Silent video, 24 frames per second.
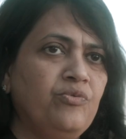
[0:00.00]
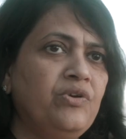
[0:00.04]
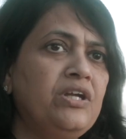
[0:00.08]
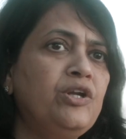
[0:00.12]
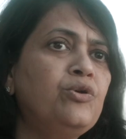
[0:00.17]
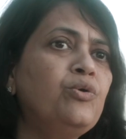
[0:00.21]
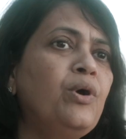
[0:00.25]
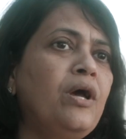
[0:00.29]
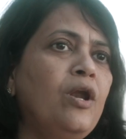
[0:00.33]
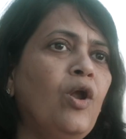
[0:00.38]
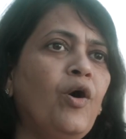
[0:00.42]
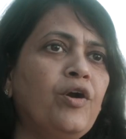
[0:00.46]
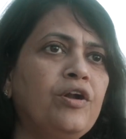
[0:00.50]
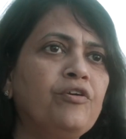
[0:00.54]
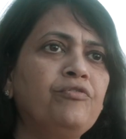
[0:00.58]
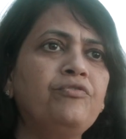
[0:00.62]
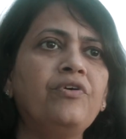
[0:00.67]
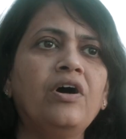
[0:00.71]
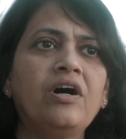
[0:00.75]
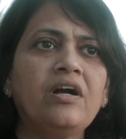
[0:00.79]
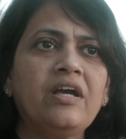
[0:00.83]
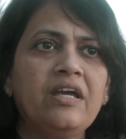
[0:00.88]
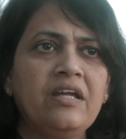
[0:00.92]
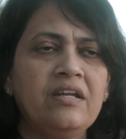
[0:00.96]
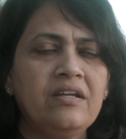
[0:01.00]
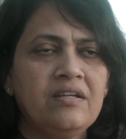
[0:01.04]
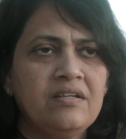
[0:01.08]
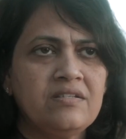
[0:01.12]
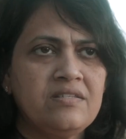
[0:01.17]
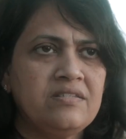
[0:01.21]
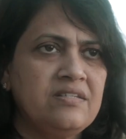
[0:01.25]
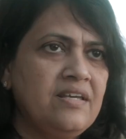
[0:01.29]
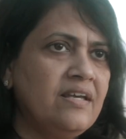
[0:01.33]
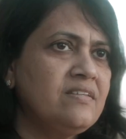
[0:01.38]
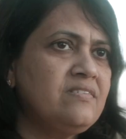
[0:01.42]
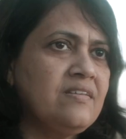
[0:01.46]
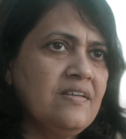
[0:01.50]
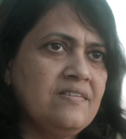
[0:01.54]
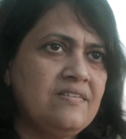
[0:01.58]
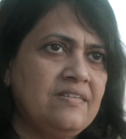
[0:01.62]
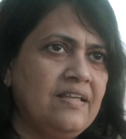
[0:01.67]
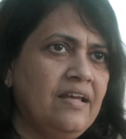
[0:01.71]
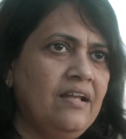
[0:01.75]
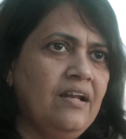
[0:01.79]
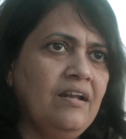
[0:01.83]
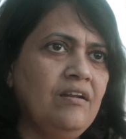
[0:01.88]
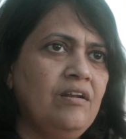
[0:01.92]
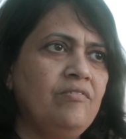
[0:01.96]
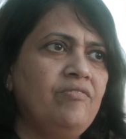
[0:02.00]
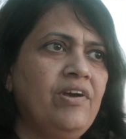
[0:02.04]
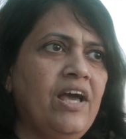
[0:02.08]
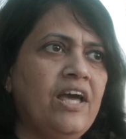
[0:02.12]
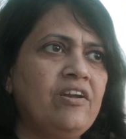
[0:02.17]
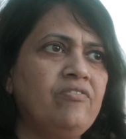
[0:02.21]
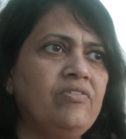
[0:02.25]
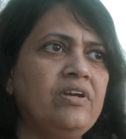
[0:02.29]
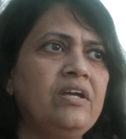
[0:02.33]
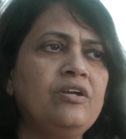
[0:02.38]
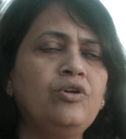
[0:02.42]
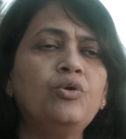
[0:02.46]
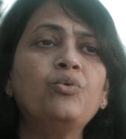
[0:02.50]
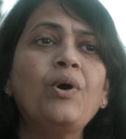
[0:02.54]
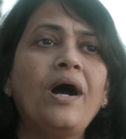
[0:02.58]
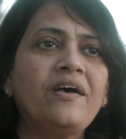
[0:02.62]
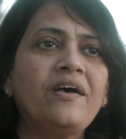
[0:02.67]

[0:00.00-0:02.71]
we do a lot of work in CSSL where we do